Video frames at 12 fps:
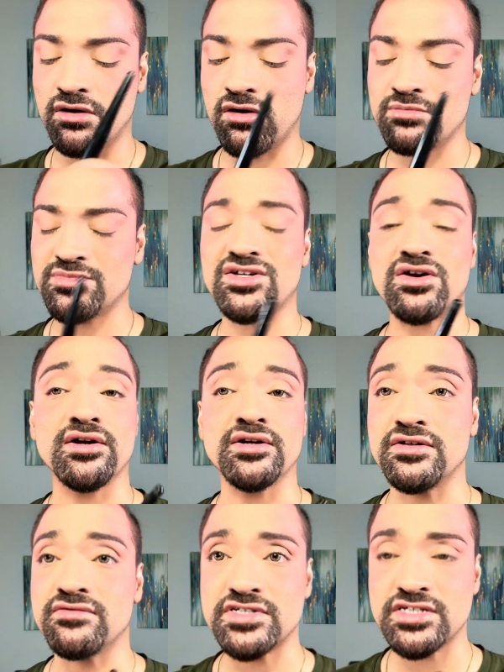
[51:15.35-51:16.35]
Oh, I'm sorry, I
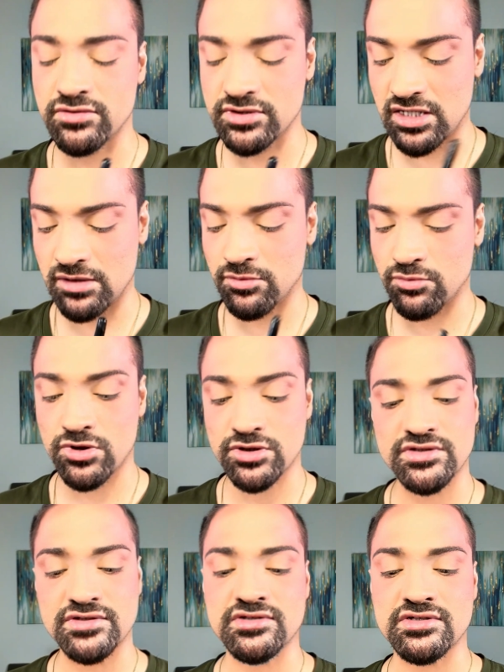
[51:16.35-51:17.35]
didn't even say what type of
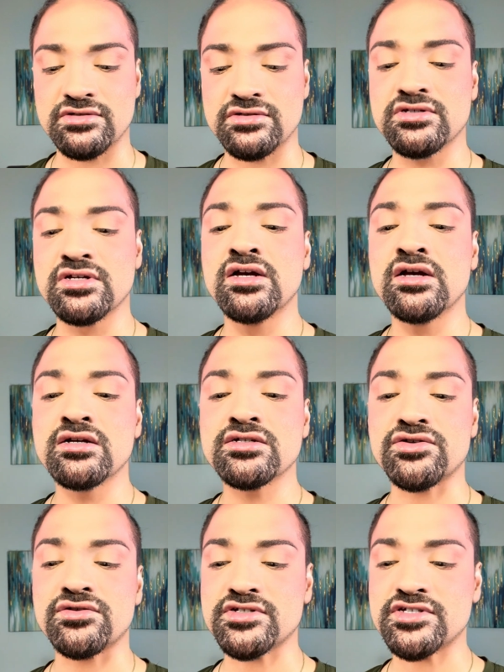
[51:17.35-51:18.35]
brush this is.
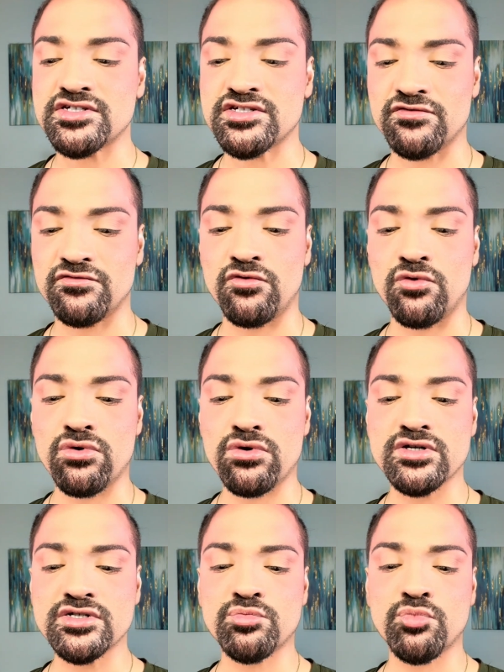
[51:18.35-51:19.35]
So this is
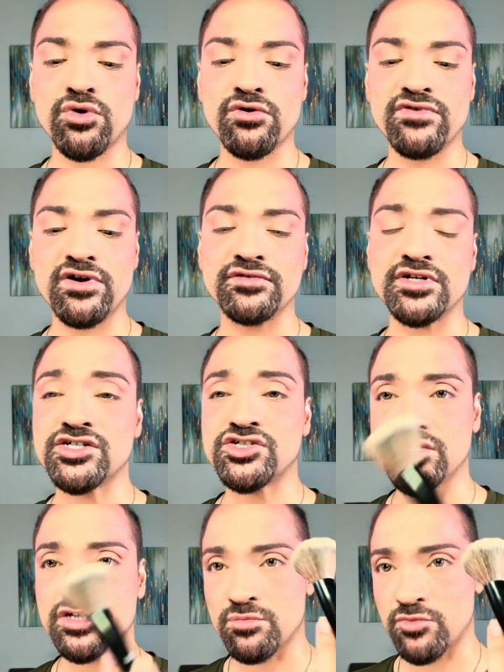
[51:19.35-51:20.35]
Sephora's Pro
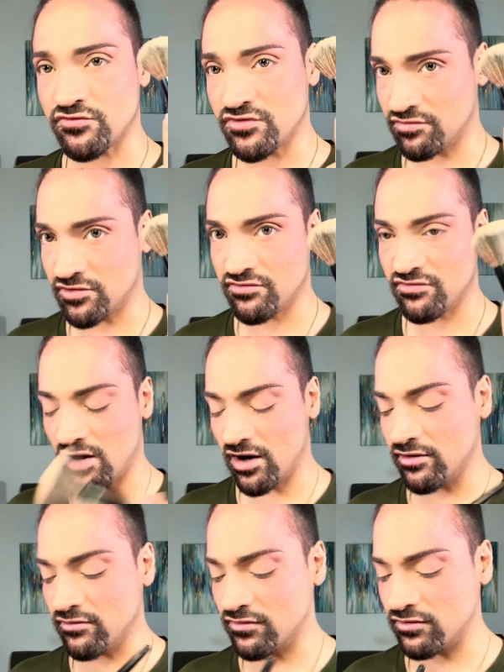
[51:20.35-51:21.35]
Foundation number
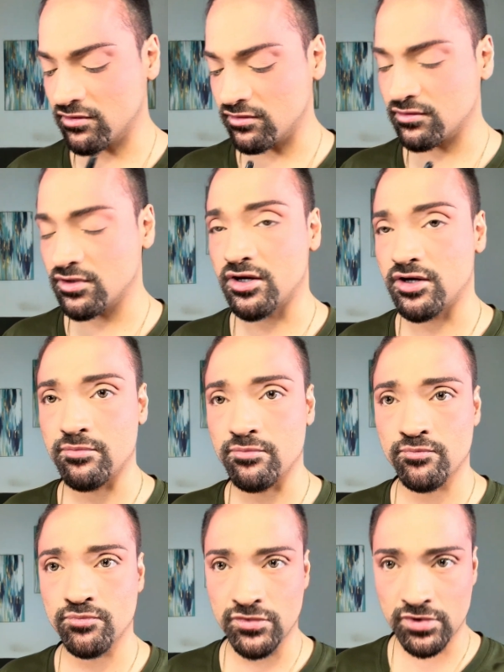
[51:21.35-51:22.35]
55. Okay, I'm
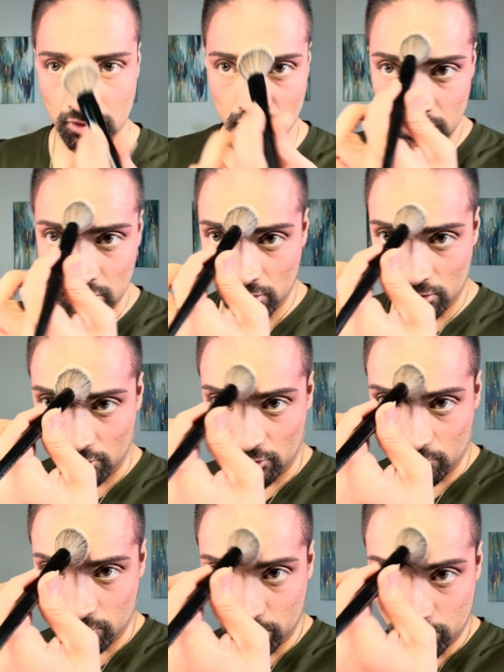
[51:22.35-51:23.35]

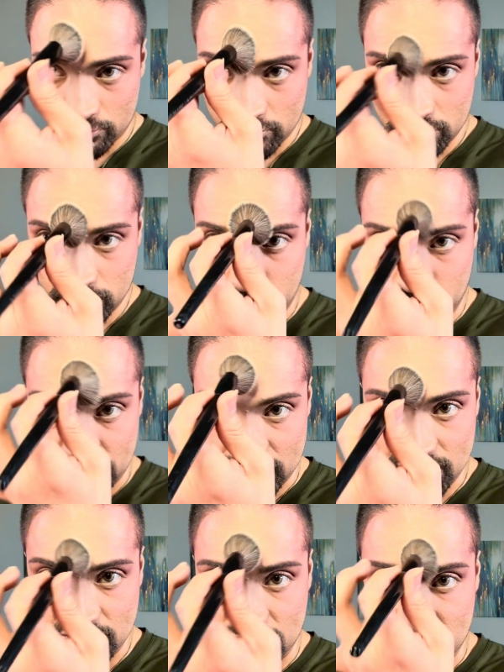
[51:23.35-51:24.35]
gonna put
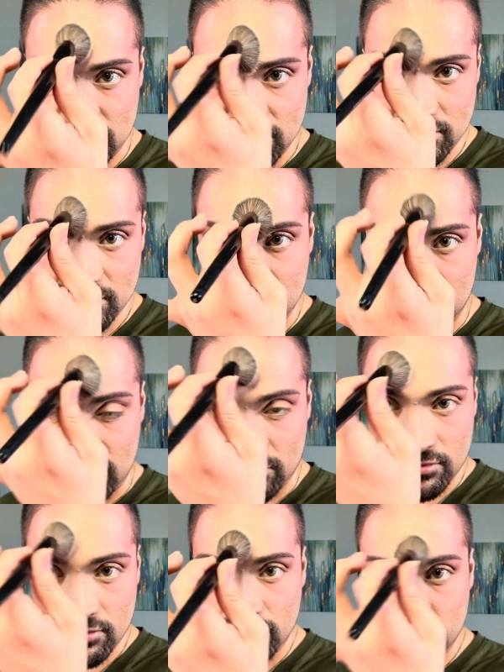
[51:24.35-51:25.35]
this to the
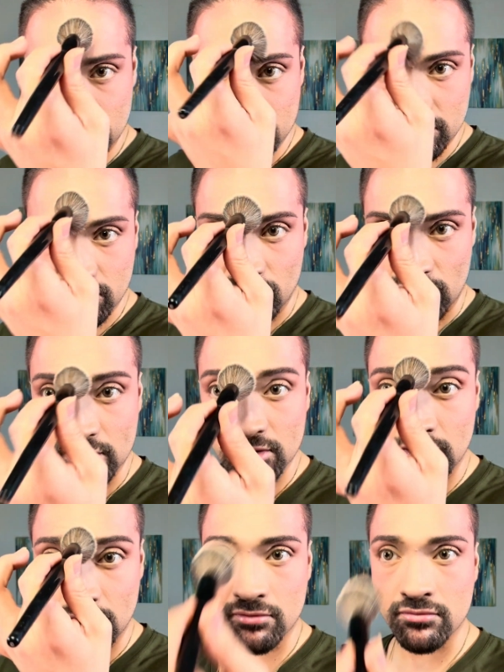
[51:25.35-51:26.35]
center right
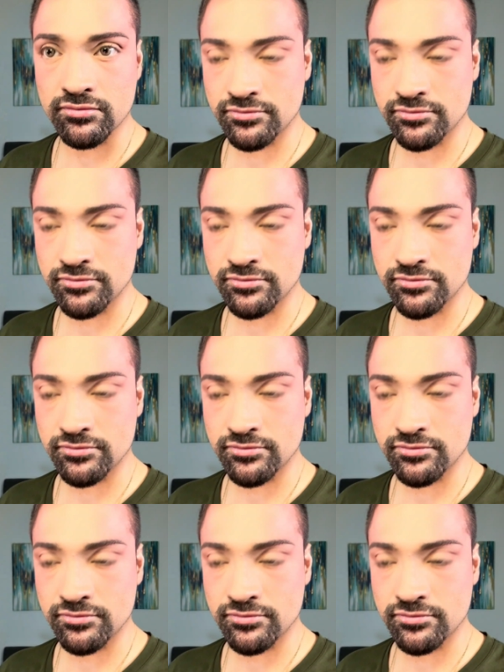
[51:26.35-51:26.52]
there.